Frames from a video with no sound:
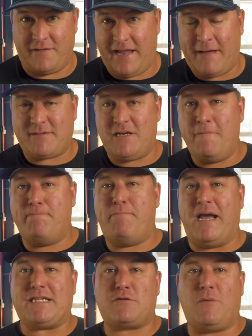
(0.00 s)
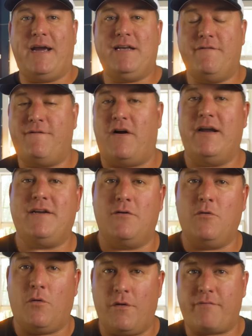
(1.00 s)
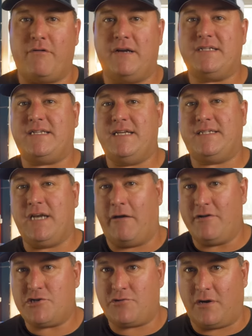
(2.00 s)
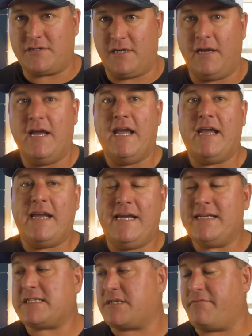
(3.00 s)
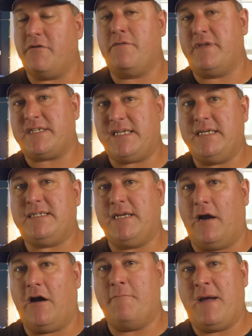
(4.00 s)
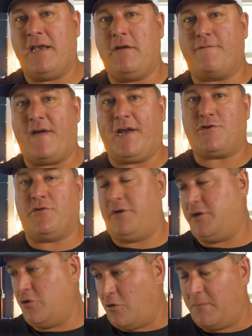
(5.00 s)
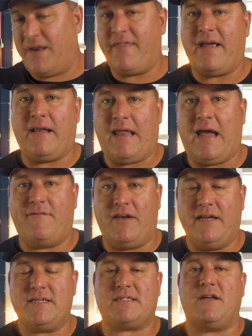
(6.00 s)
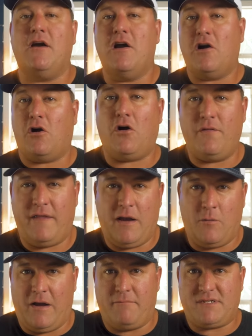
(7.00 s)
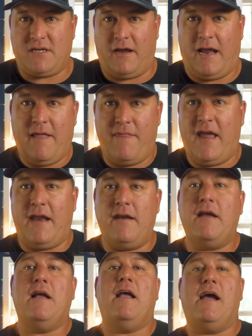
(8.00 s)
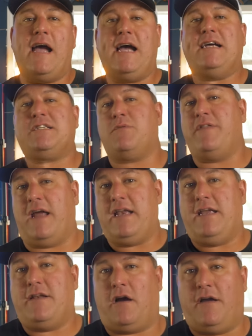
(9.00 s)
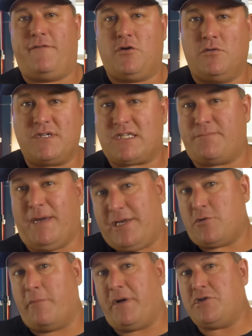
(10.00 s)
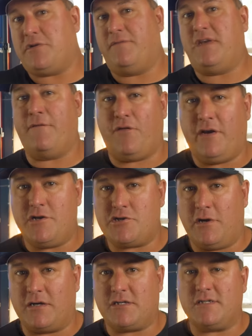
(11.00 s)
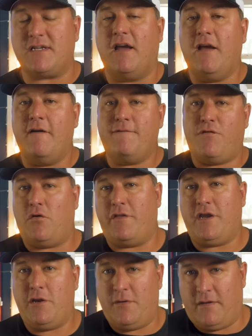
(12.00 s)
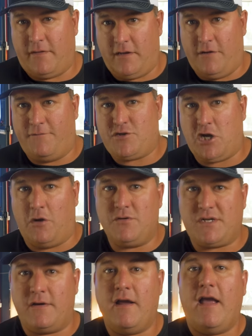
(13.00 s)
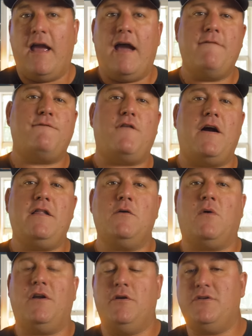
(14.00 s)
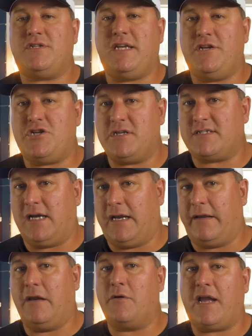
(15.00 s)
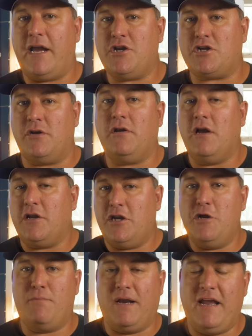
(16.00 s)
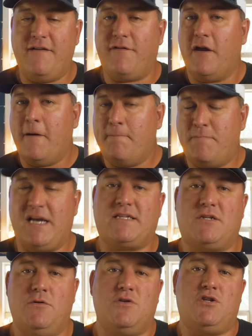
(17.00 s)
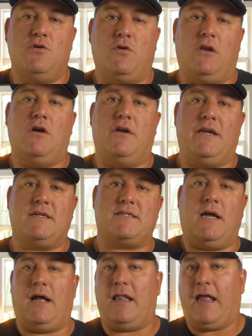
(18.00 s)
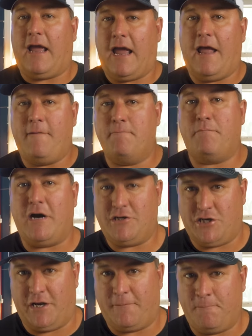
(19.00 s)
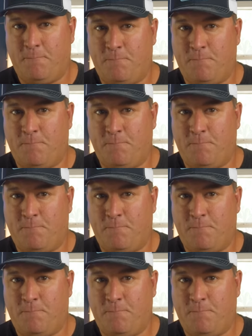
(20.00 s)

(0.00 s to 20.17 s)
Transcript: The absolute best way to find an authorized C C R instructor is through the C C R manufacturer. Normally they'll have a list on their website. And then, as with any dive course, speak to a bunch of different instructors for the unit that you've chosen and find the one whose teaching style and location you believe best suits your learning style and budget.